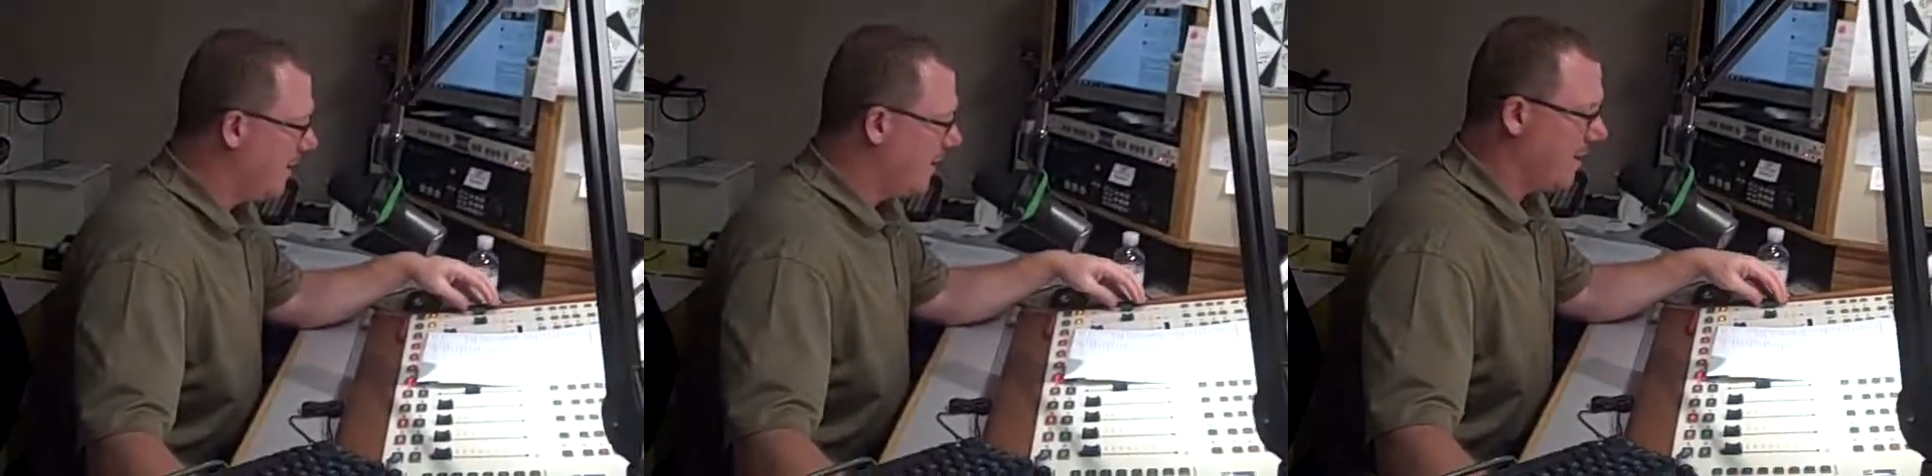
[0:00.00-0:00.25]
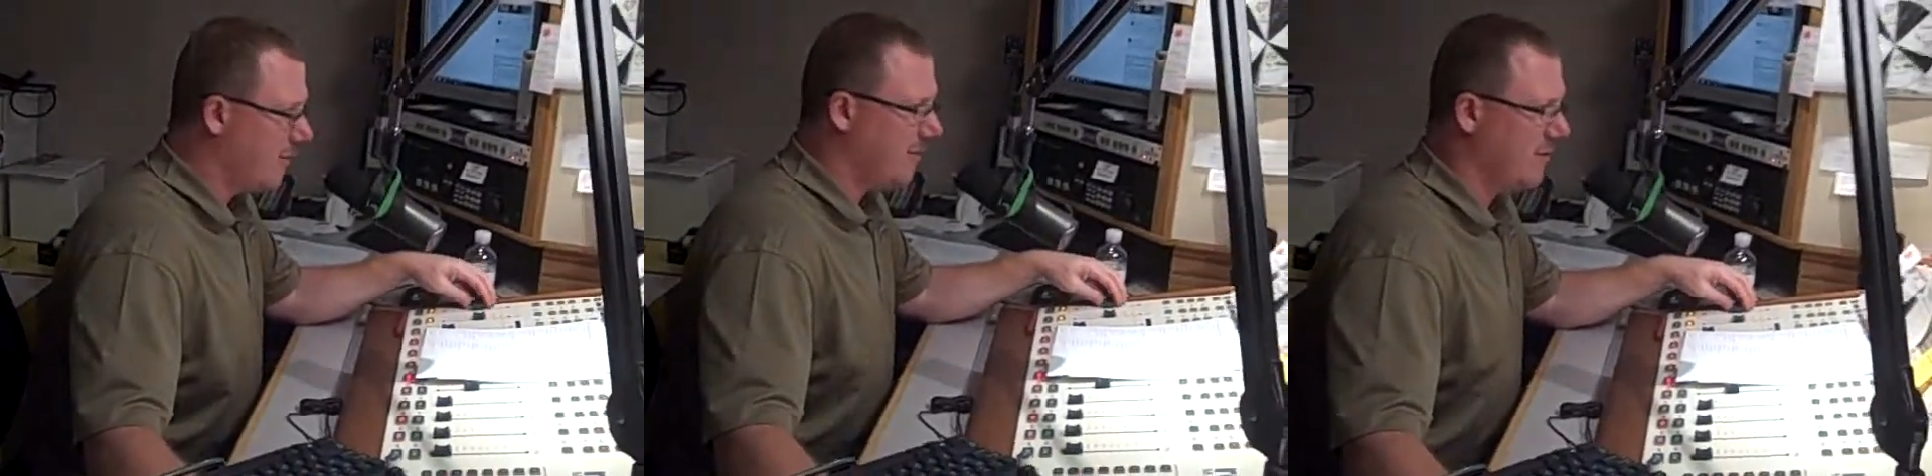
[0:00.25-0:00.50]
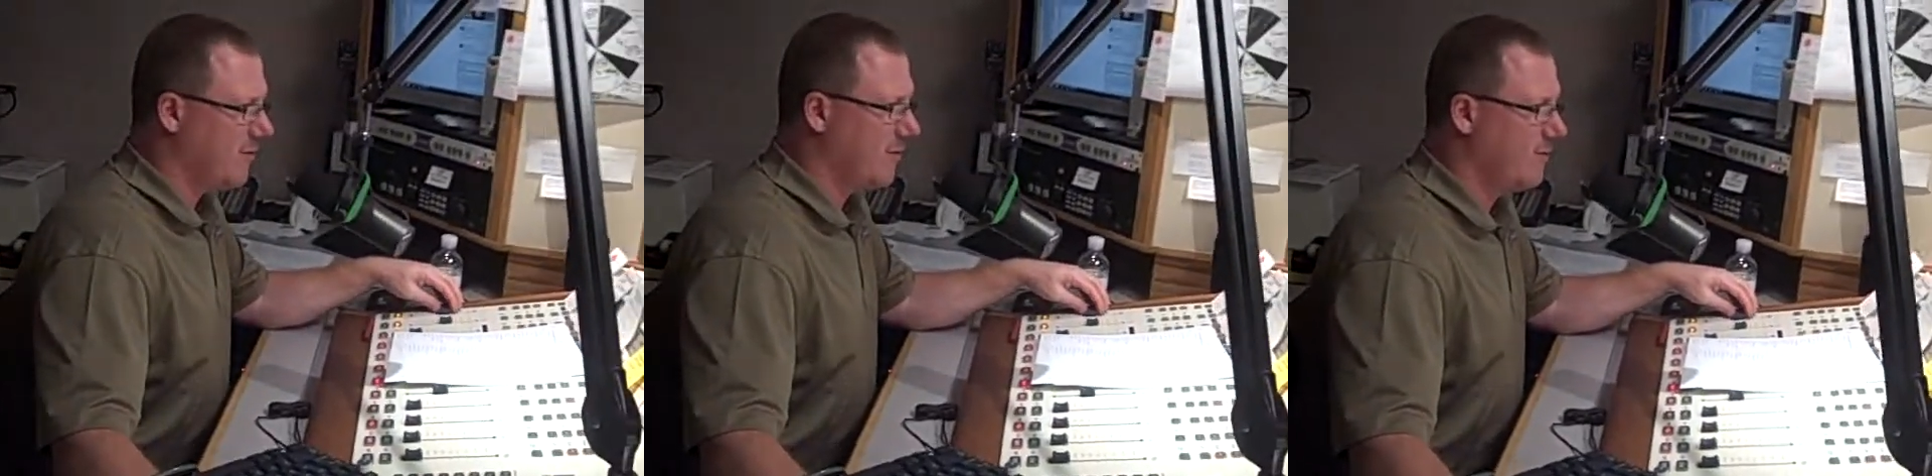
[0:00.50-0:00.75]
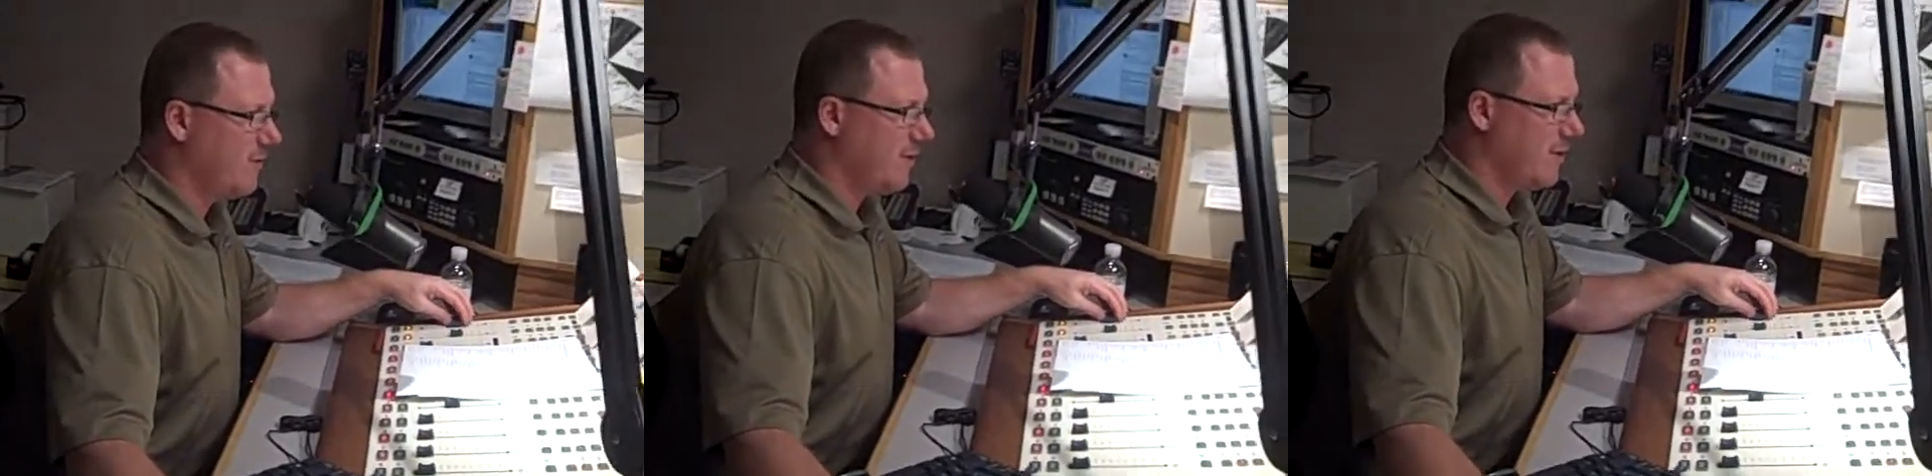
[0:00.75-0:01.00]
a little bit of a
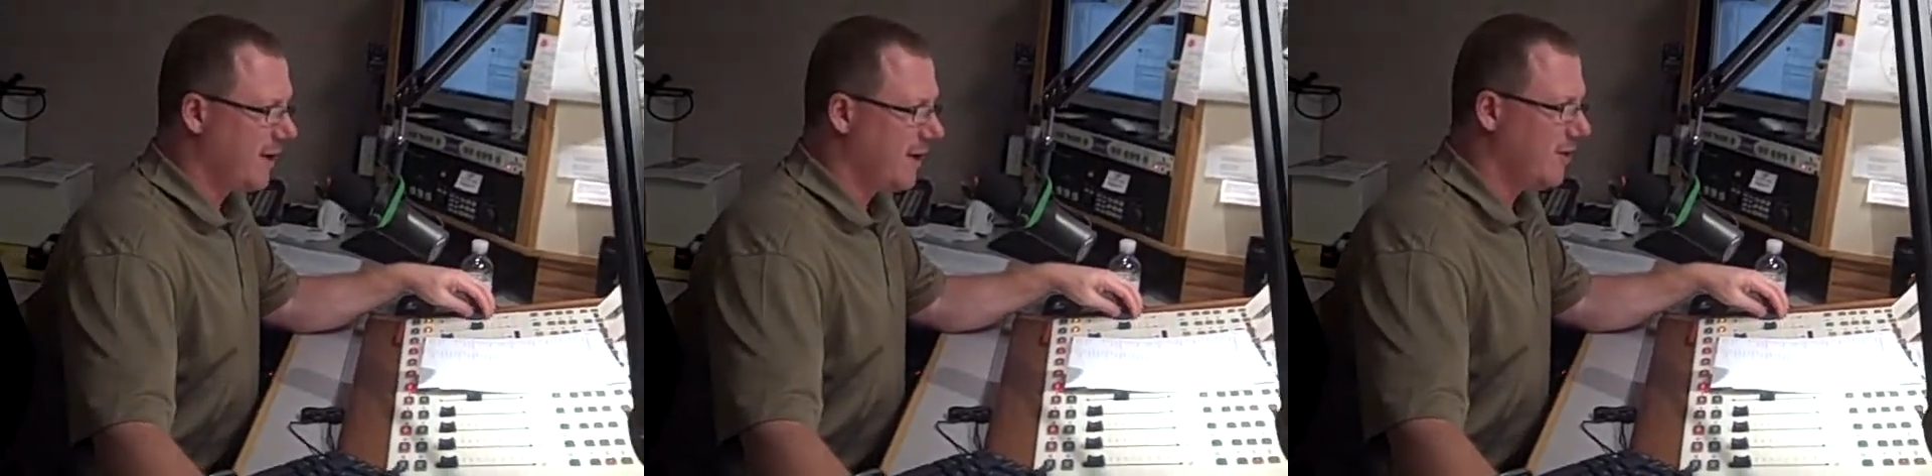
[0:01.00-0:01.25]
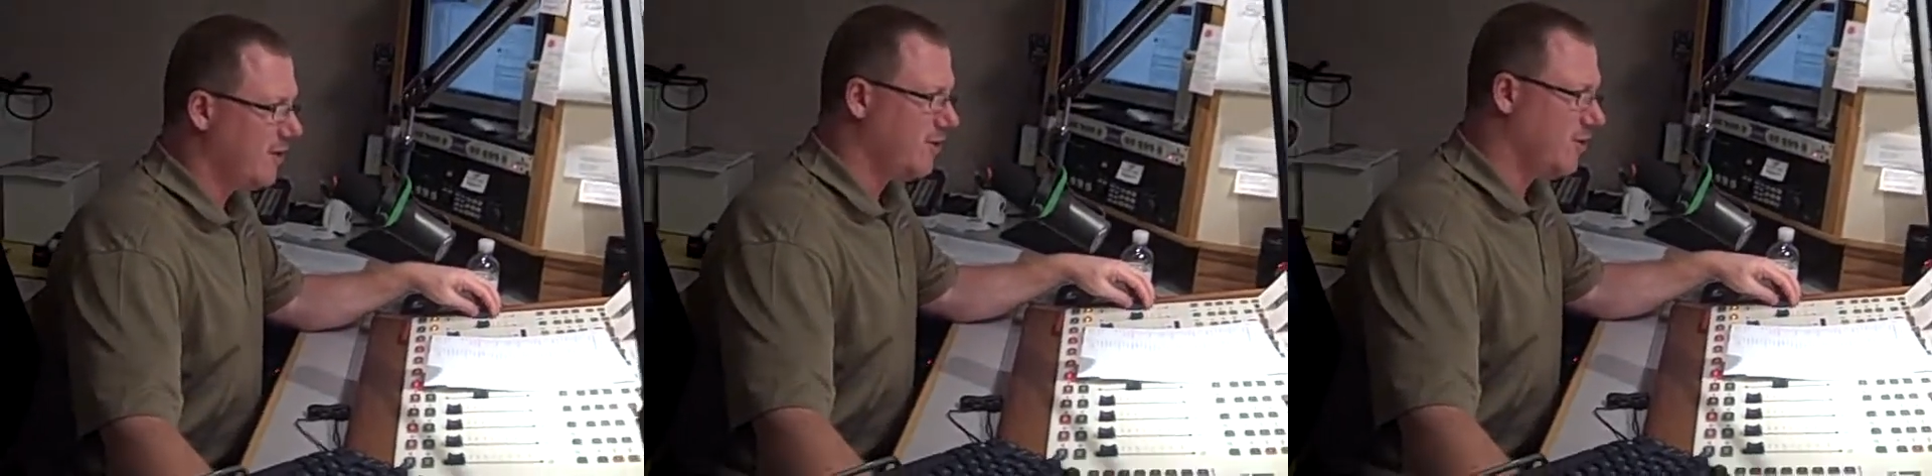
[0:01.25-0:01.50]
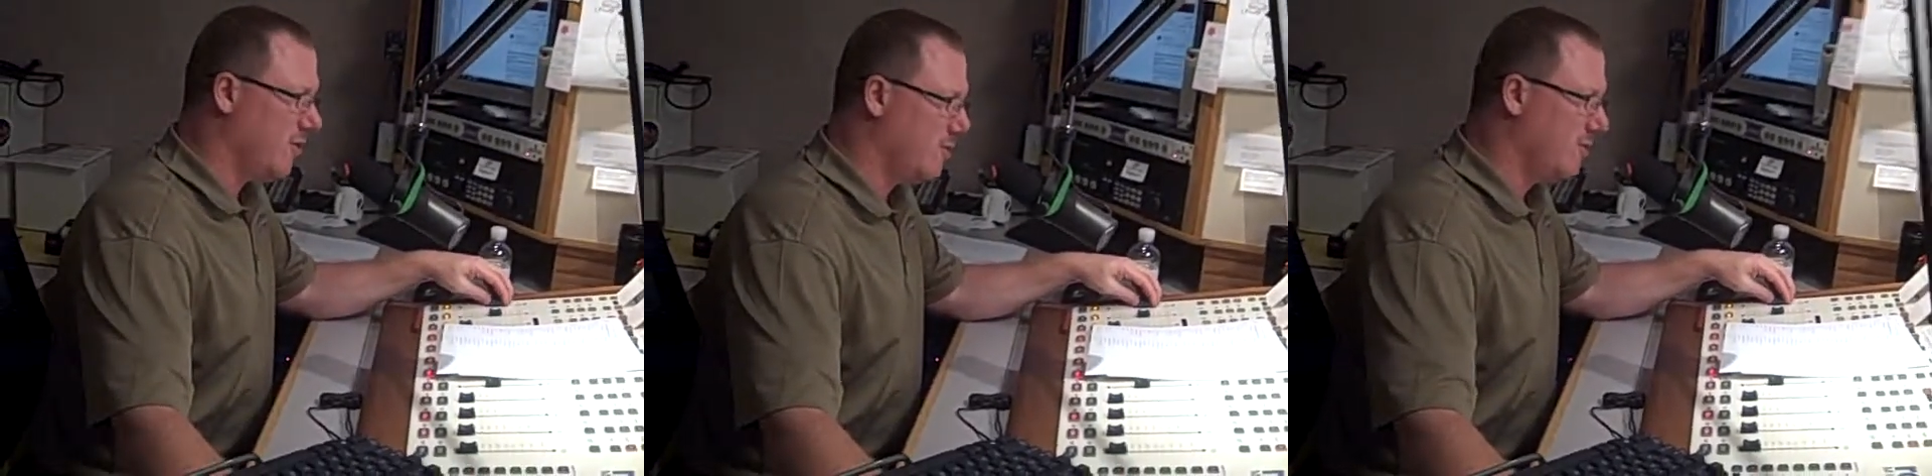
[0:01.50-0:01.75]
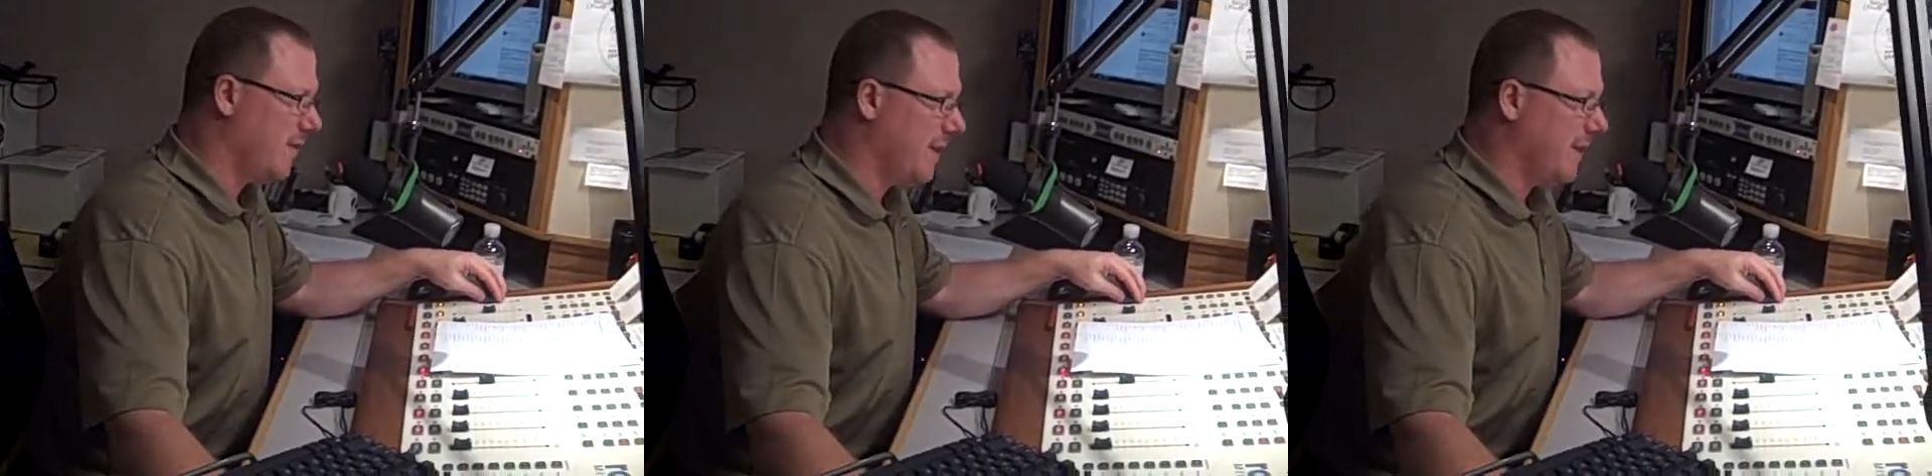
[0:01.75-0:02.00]
truncated show
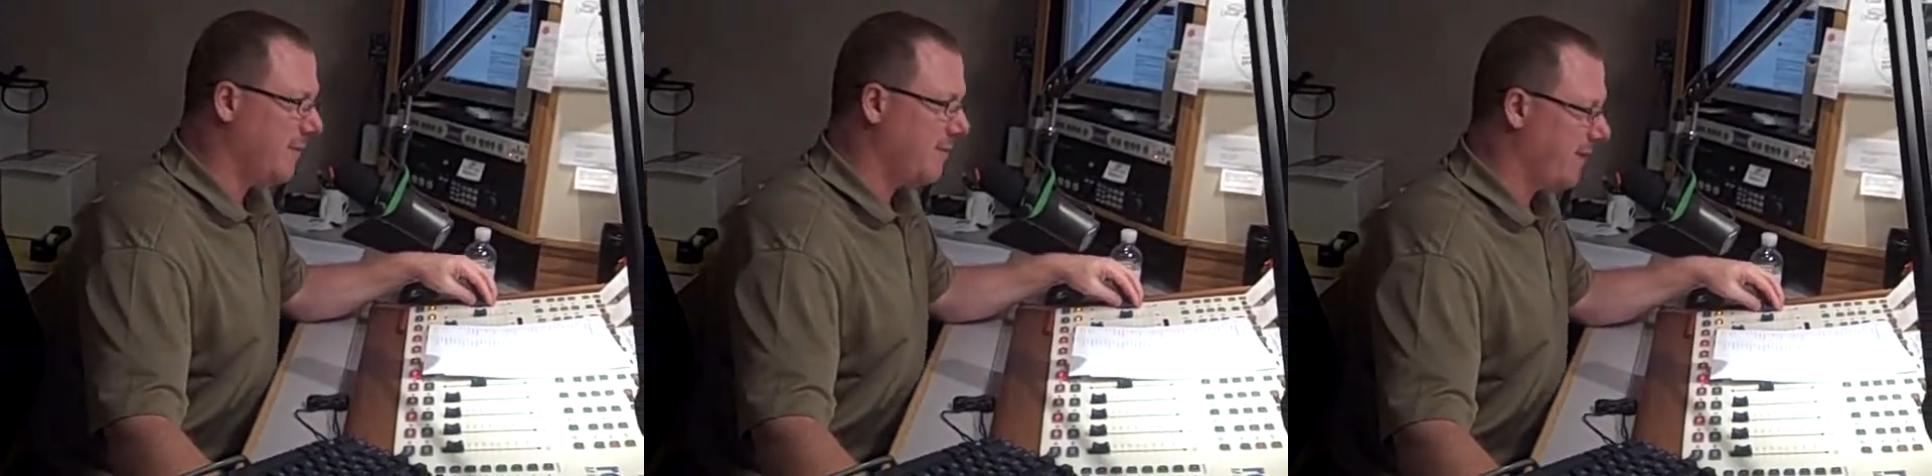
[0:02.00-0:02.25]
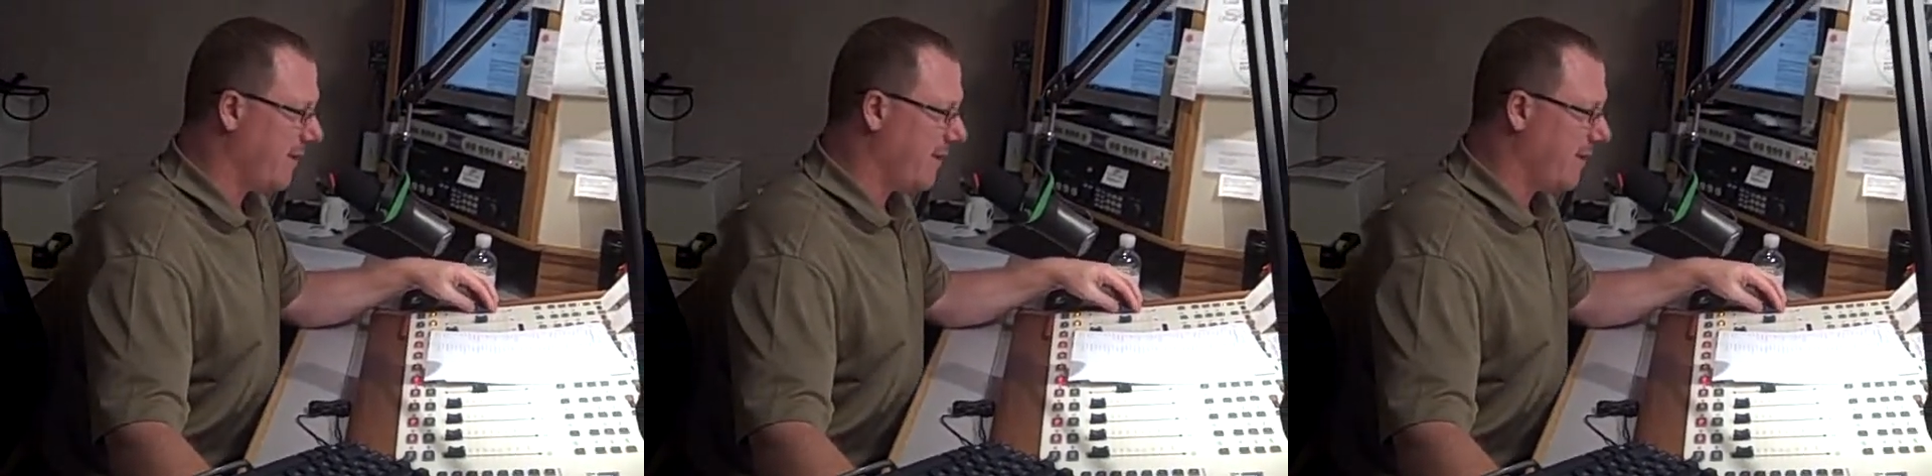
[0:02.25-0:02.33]
tonight with